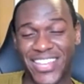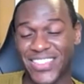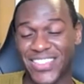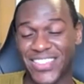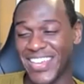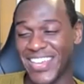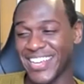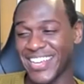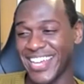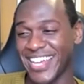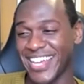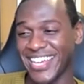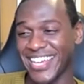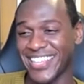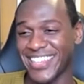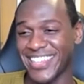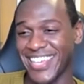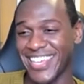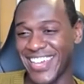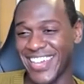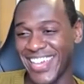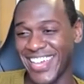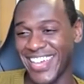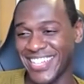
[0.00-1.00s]
I think like
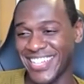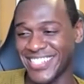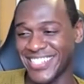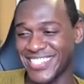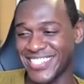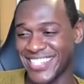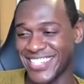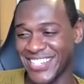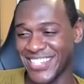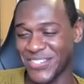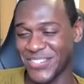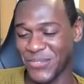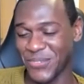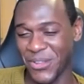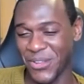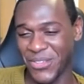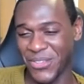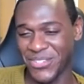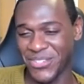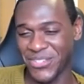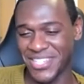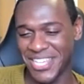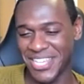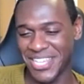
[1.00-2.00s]
it's one of
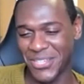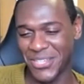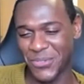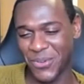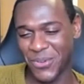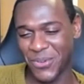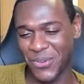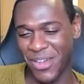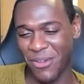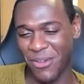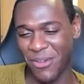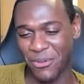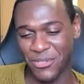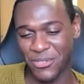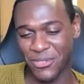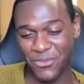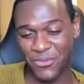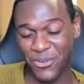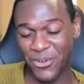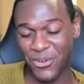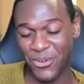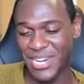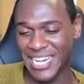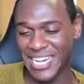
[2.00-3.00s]
those things where I was
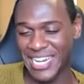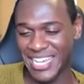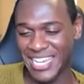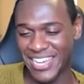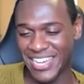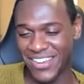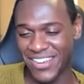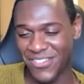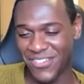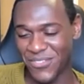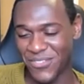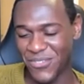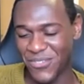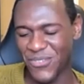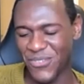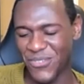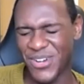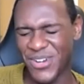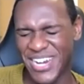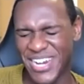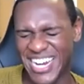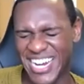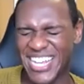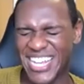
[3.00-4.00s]
really,
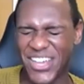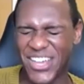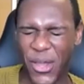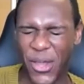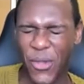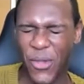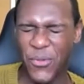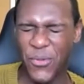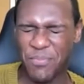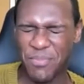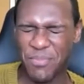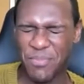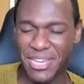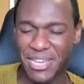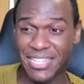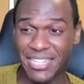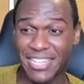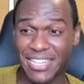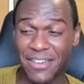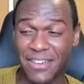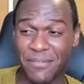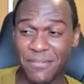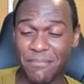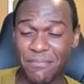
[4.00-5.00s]
really hoping
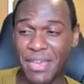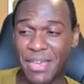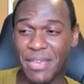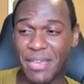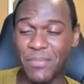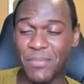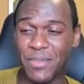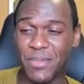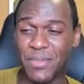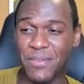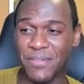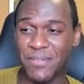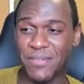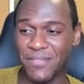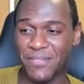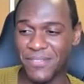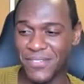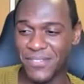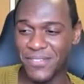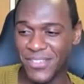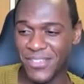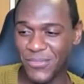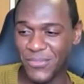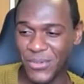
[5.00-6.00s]
that maybe
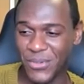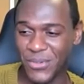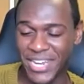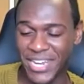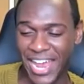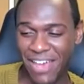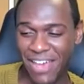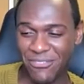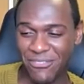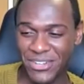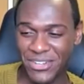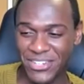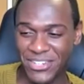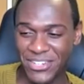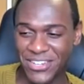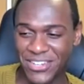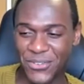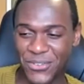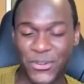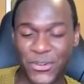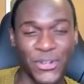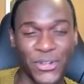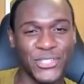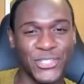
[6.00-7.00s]
we'd have a
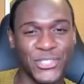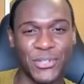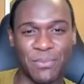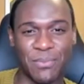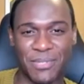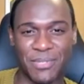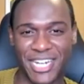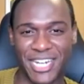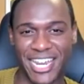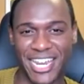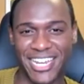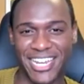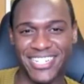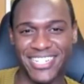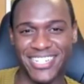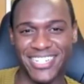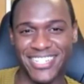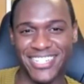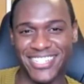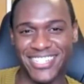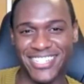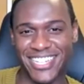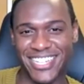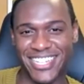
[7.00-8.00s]
costume change
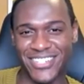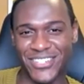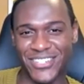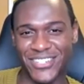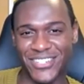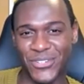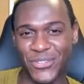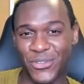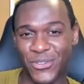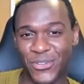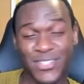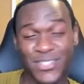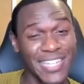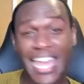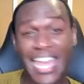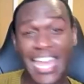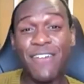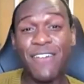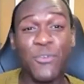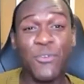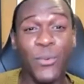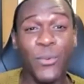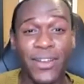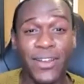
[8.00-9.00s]
in season two, because
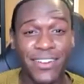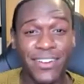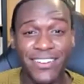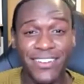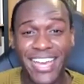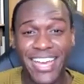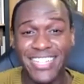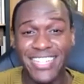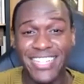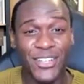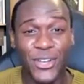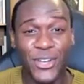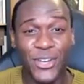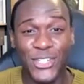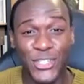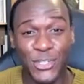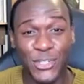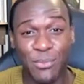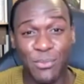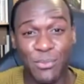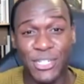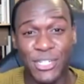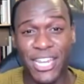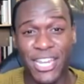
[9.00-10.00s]
everyone has a
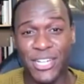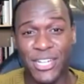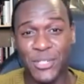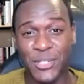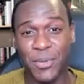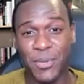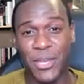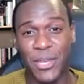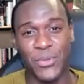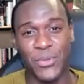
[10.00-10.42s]
costume change, by the